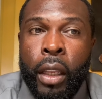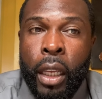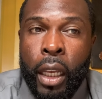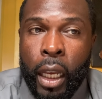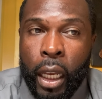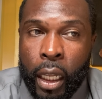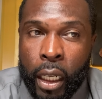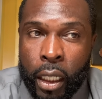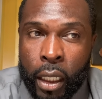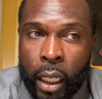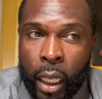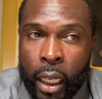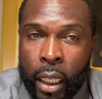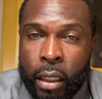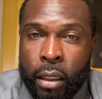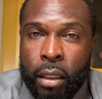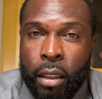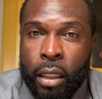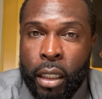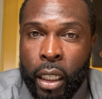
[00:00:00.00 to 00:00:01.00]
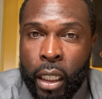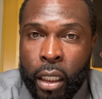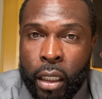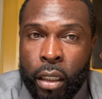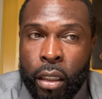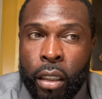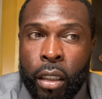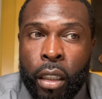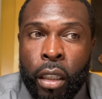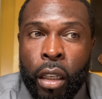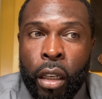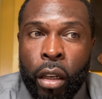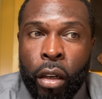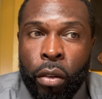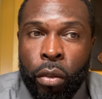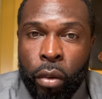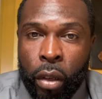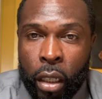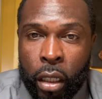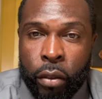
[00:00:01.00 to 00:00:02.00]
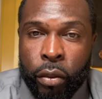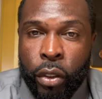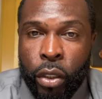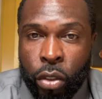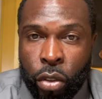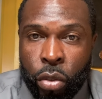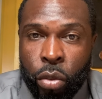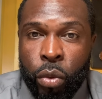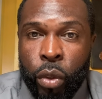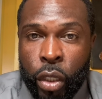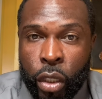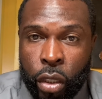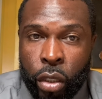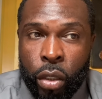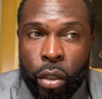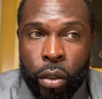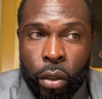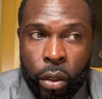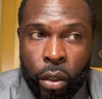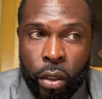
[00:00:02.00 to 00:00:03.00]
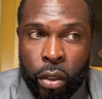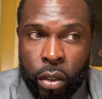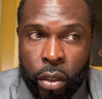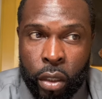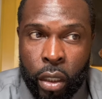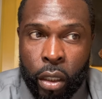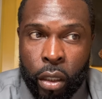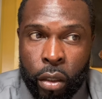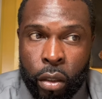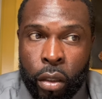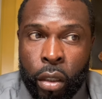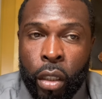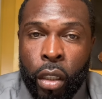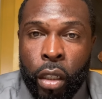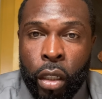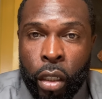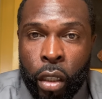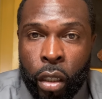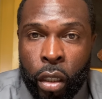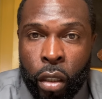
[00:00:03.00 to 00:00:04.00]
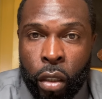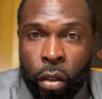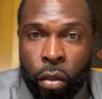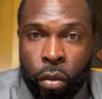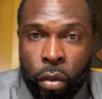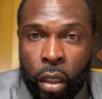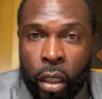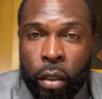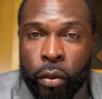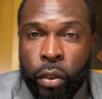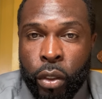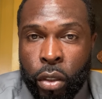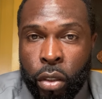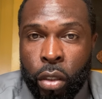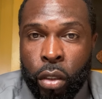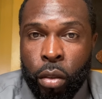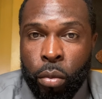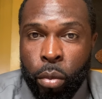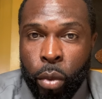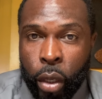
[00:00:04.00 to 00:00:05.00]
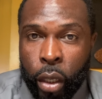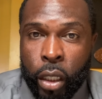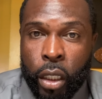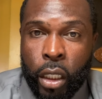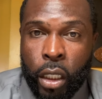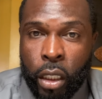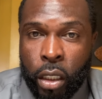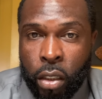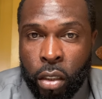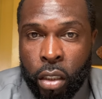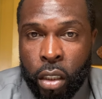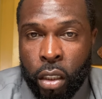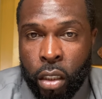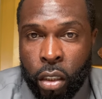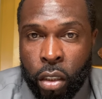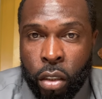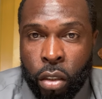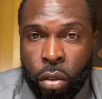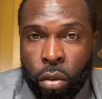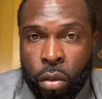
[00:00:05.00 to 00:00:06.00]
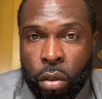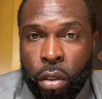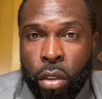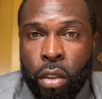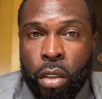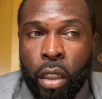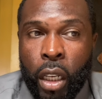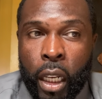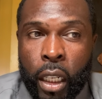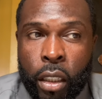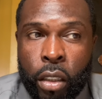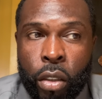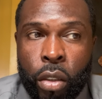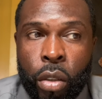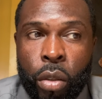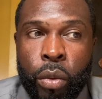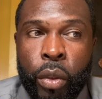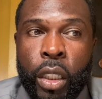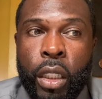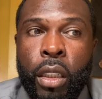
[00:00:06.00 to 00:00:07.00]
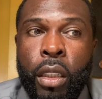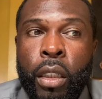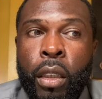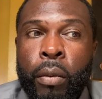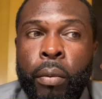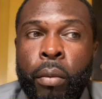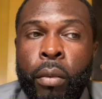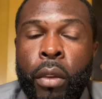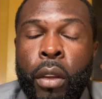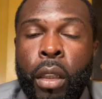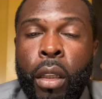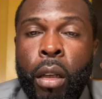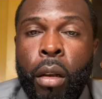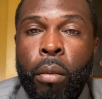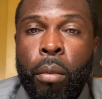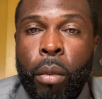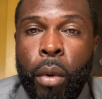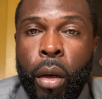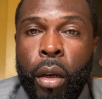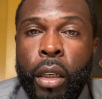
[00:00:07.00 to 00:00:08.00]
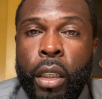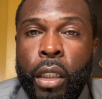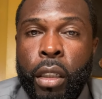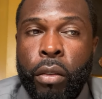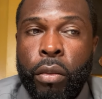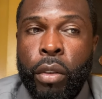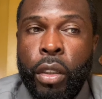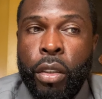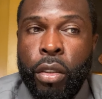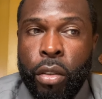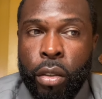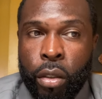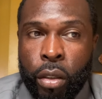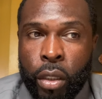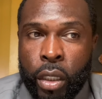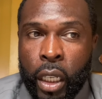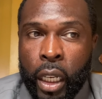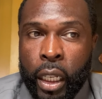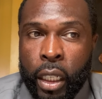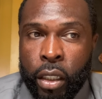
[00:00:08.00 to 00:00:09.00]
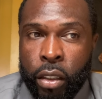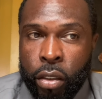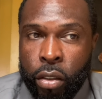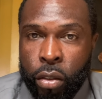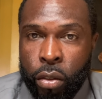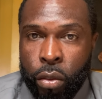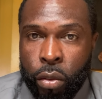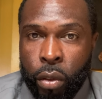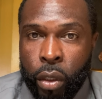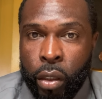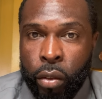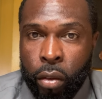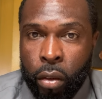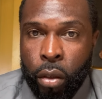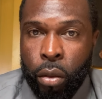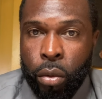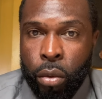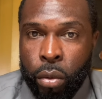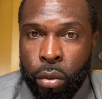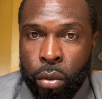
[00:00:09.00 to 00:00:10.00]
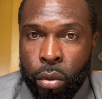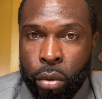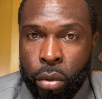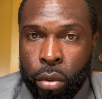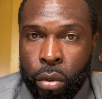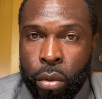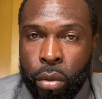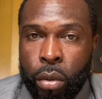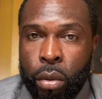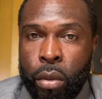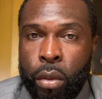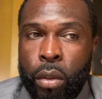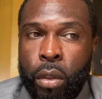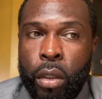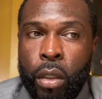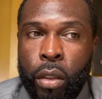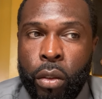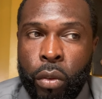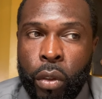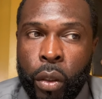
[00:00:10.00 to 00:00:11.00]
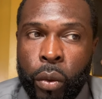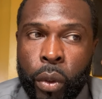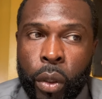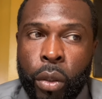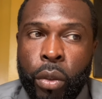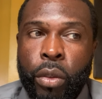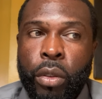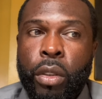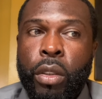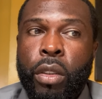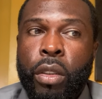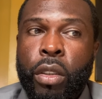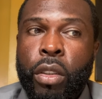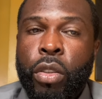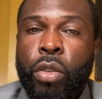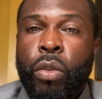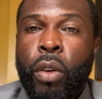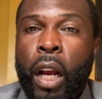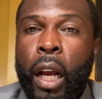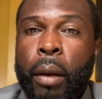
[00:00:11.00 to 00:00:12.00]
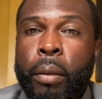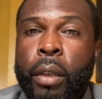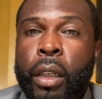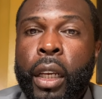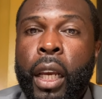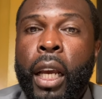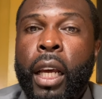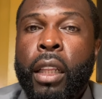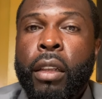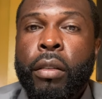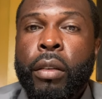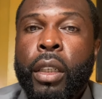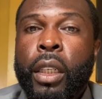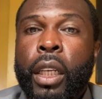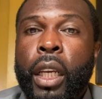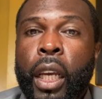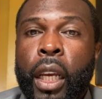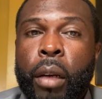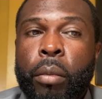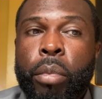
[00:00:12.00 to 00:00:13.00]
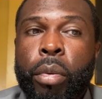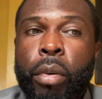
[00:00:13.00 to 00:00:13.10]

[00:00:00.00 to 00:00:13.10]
analyzing data relevant to what you're going to sell, relevant to the marketing decisions you decide to go with. Marketing research has three roles. Three roles is describe the gathering and